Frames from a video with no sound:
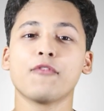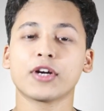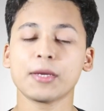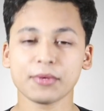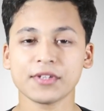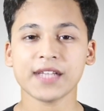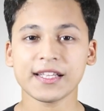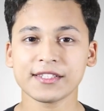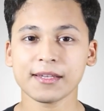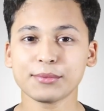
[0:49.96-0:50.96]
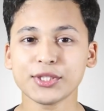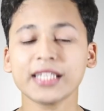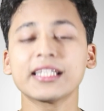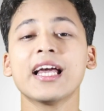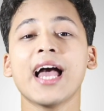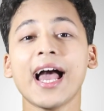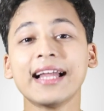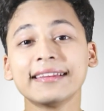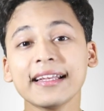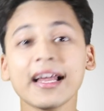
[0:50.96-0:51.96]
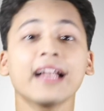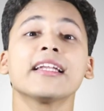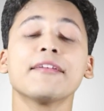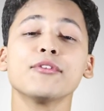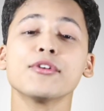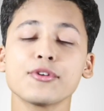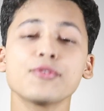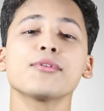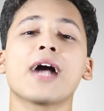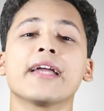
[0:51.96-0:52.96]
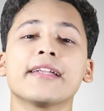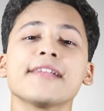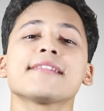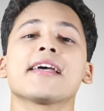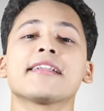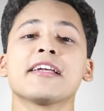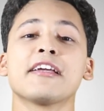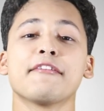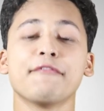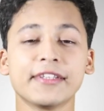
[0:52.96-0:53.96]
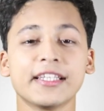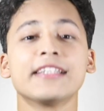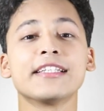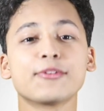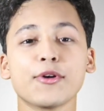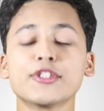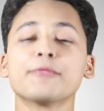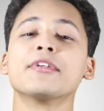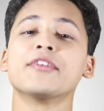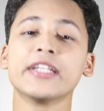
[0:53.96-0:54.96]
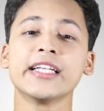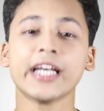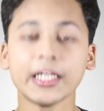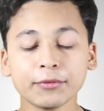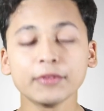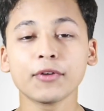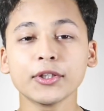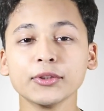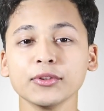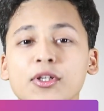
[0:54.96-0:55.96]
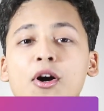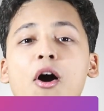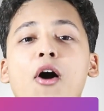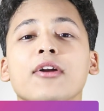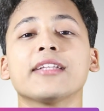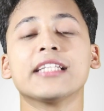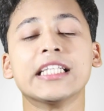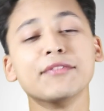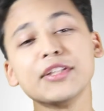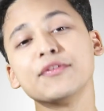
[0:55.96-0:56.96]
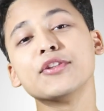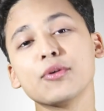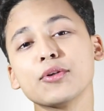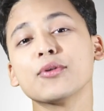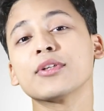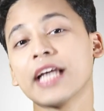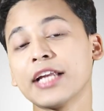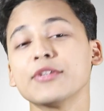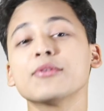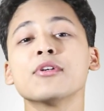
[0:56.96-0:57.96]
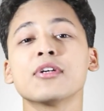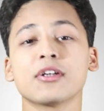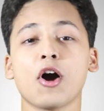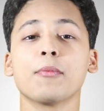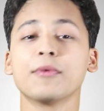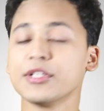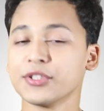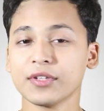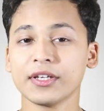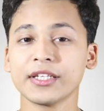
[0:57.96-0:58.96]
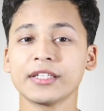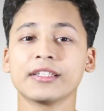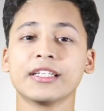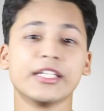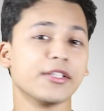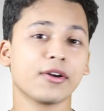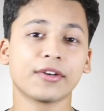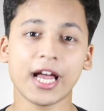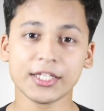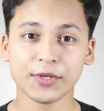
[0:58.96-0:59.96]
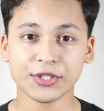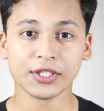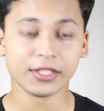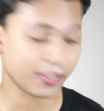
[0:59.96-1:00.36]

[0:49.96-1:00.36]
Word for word: for computer science subject, and then I'll give you true guidance that whether it is going to be really helpful for you, or that even if you don't know, can you opt engineering in your graduation.